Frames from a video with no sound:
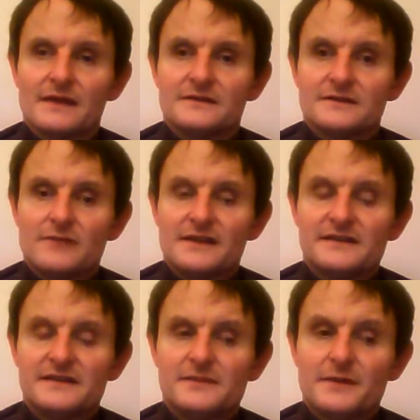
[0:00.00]
So where does
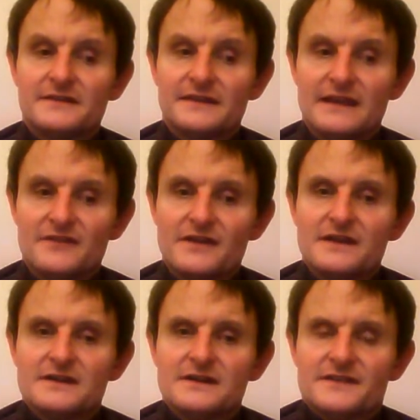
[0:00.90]
this person live?
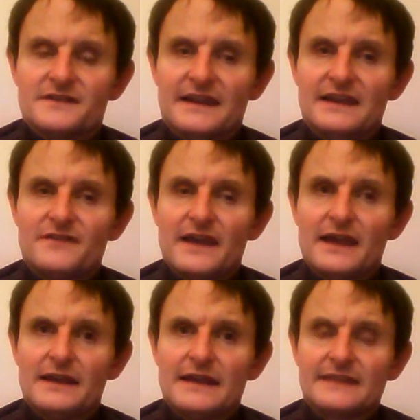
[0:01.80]
They live
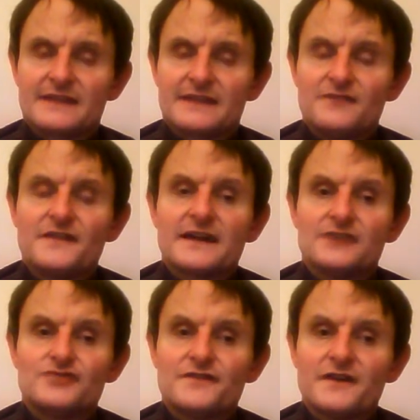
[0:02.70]
in, let's go for the
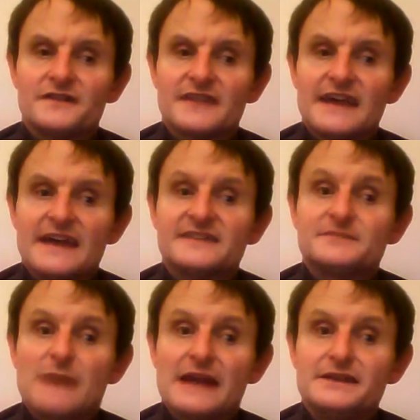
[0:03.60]
country first,
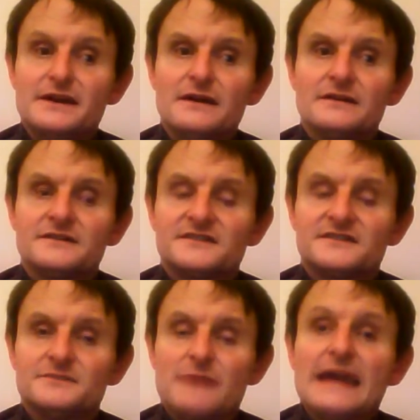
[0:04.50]
Espagne.
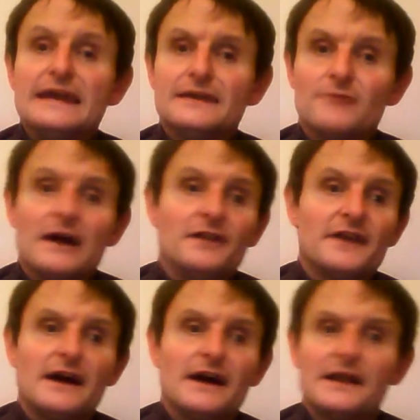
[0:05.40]
Spain. Well
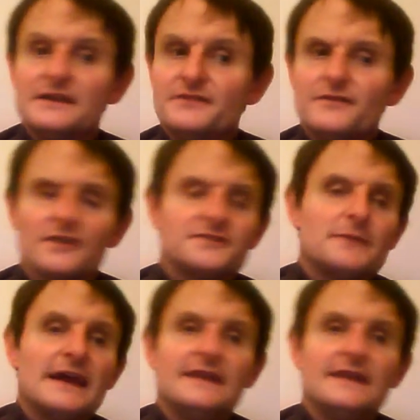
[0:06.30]
done. If you've got
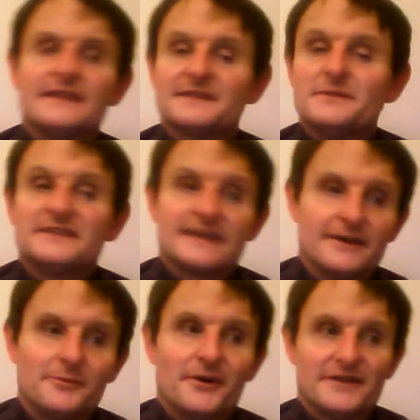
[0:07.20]
Spain, that's a Mr
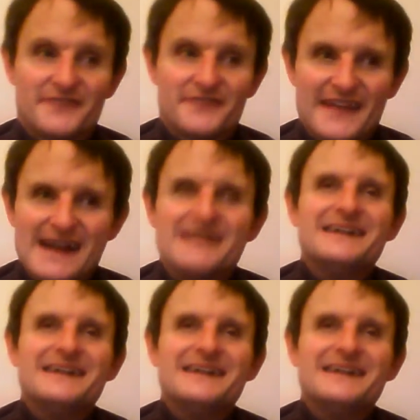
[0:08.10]
Kille point for that.